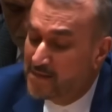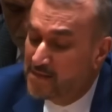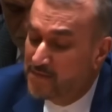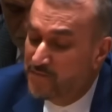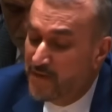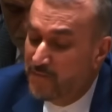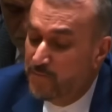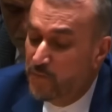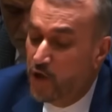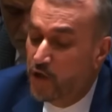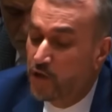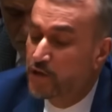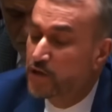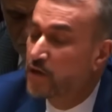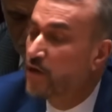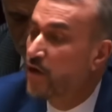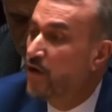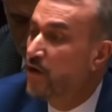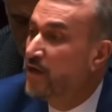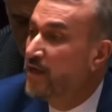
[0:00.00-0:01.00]
and
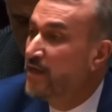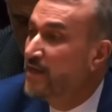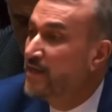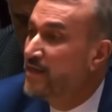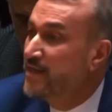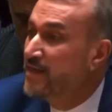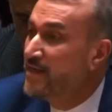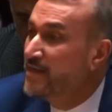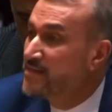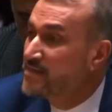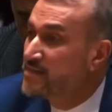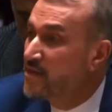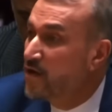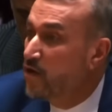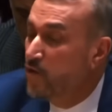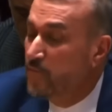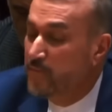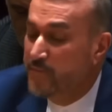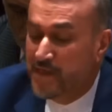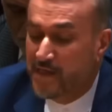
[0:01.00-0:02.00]
only on
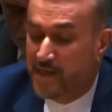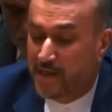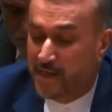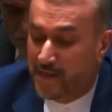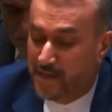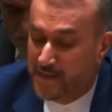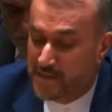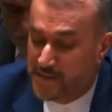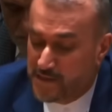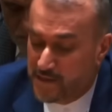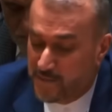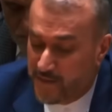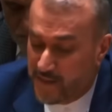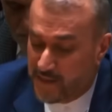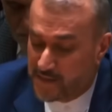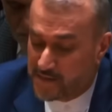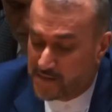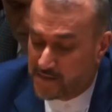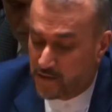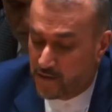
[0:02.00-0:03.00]
two
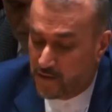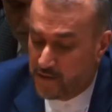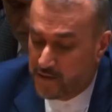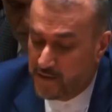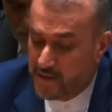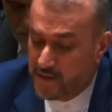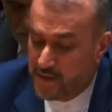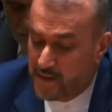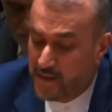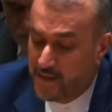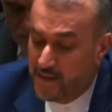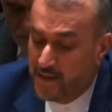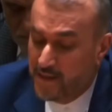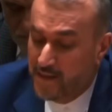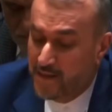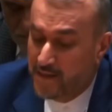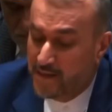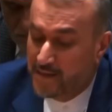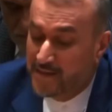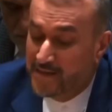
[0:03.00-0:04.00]
military
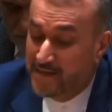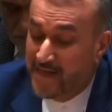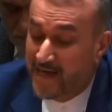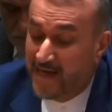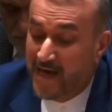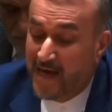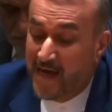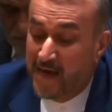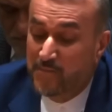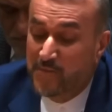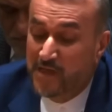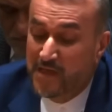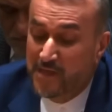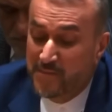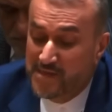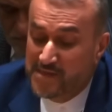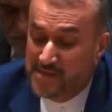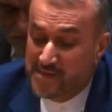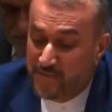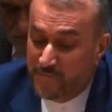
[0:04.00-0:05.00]
bases of the
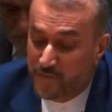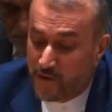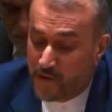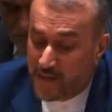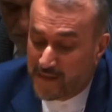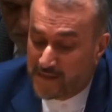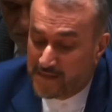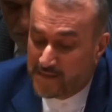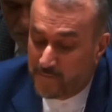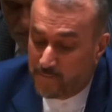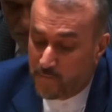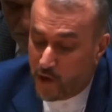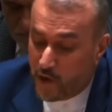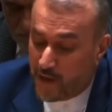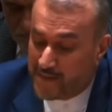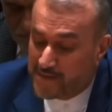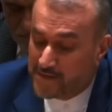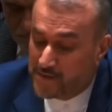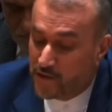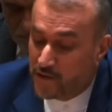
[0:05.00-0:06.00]
Israeli
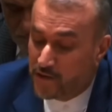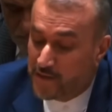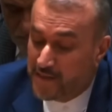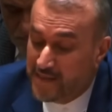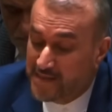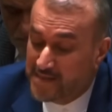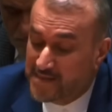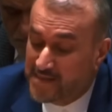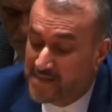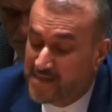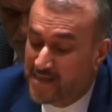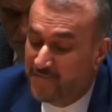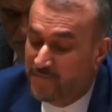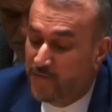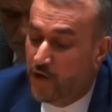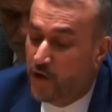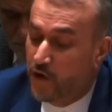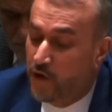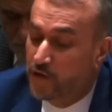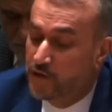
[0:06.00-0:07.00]
regime, which had been
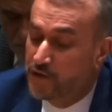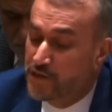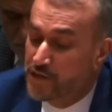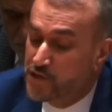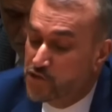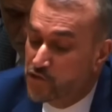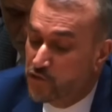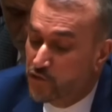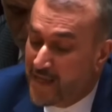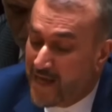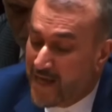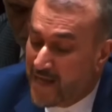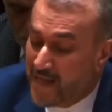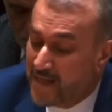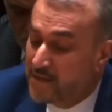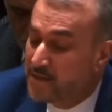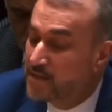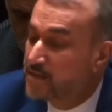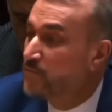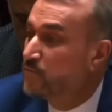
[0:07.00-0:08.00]
used in the
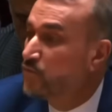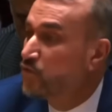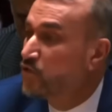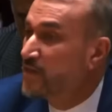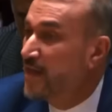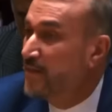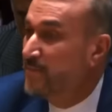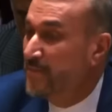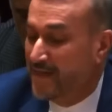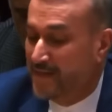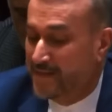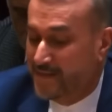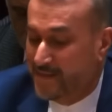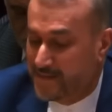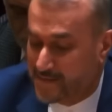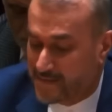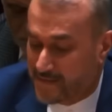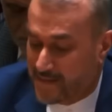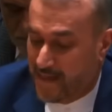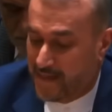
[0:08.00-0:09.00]
attack on our
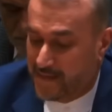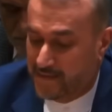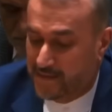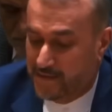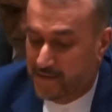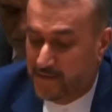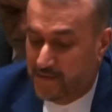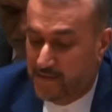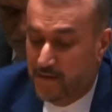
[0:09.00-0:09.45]
embassy.